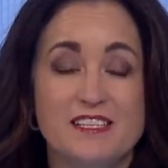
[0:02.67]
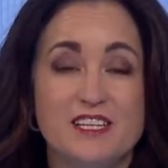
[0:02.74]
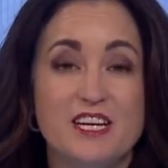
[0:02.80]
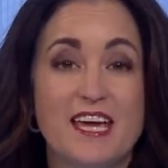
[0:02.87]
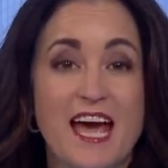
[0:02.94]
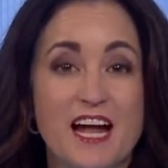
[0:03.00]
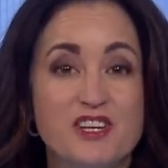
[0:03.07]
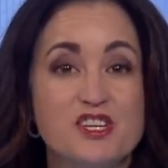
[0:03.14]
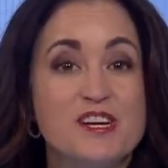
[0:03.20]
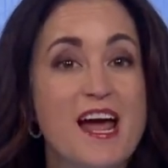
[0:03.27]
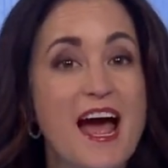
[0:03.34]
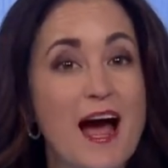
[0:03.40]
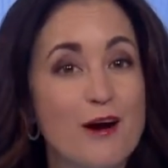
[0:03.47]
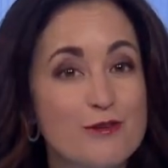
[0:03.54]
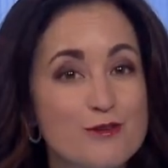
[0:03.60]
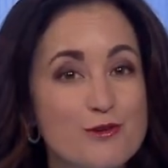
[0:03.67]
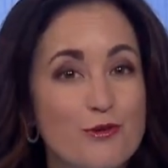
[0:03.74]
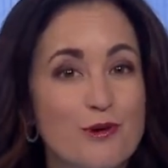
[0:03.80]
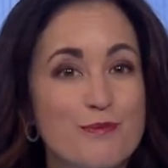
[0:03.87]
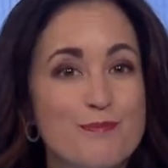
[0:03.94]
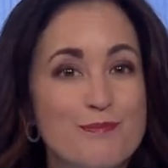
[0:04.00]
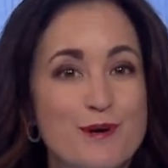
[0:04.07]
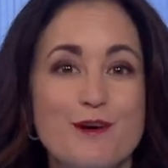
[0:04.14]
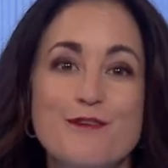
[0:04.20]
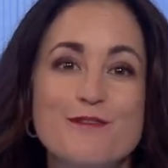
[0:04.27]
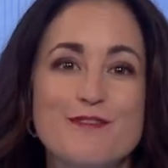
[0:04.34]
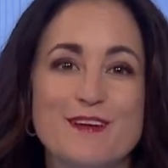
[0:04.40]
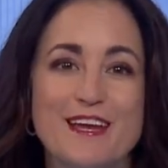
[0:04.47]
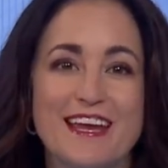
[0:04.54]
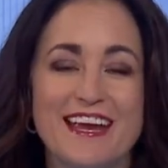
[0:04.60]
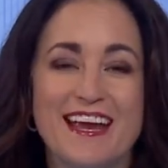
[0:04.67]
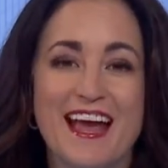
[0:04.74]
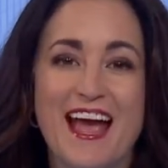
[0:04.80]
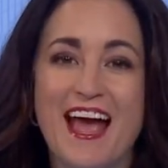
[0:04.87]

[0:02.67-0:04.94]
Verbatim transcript: to catch an outdoor movie.